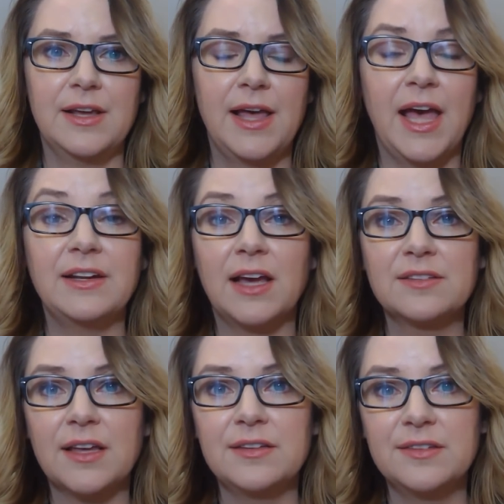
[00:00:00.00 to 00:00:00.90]
And as
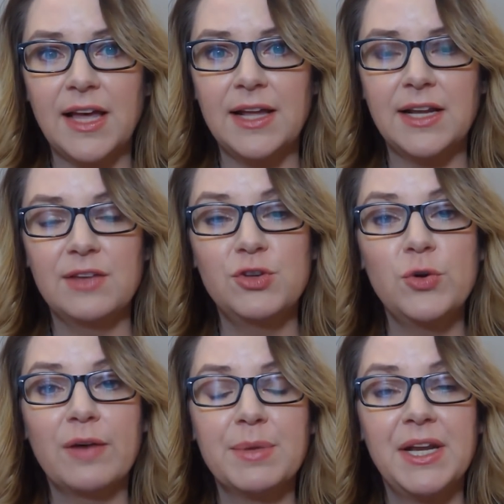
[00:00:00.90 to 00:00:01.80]
I said, if you
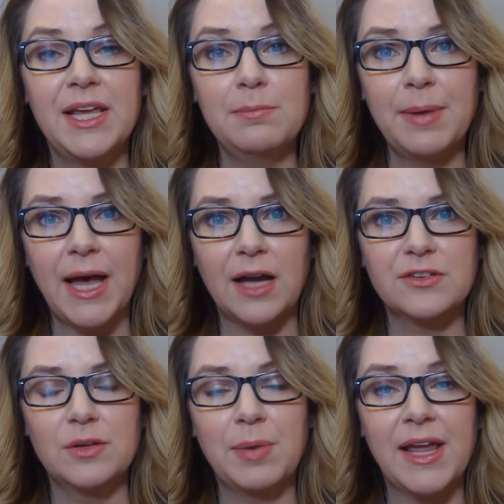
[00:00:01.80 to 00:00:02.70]
have been
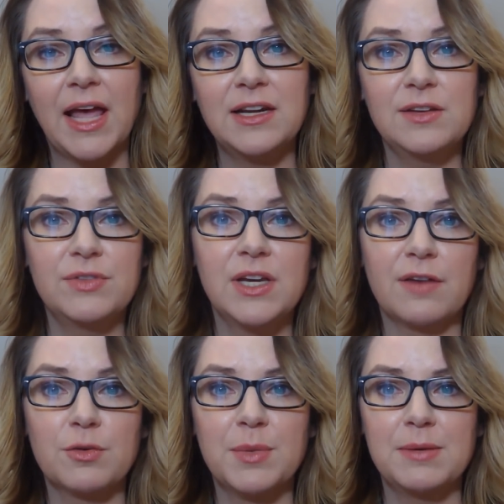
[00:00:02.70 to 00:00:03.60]
impacted by any of the
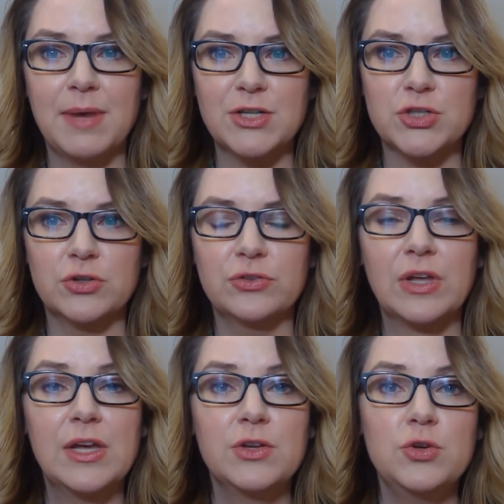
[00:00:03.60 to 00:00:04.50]
government measures,
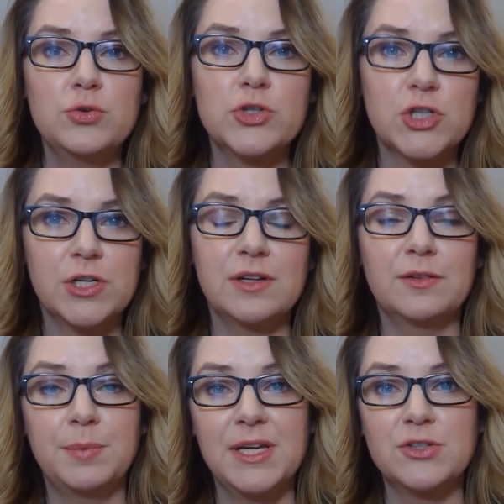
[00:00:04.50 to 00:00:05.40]
you should
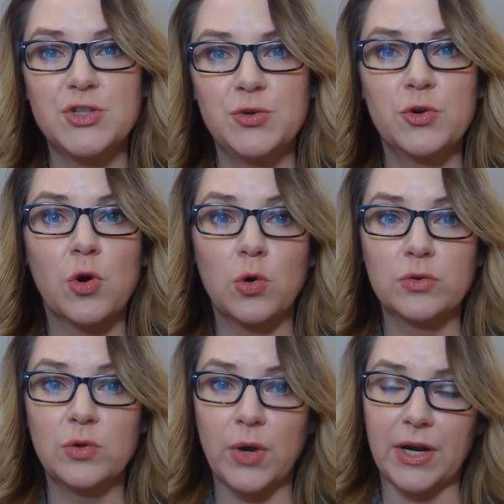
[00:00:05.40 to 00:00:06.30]
speak to your
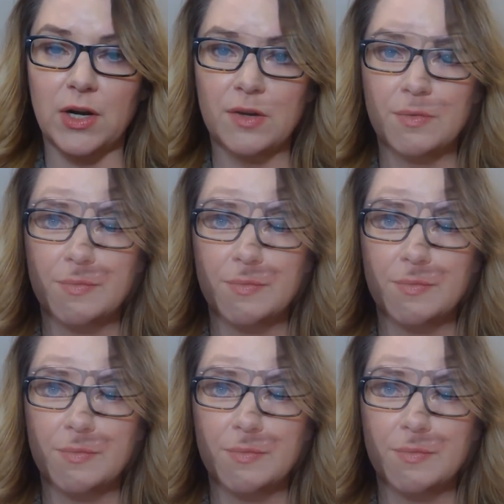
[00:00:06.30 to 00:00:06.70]
own lawyer.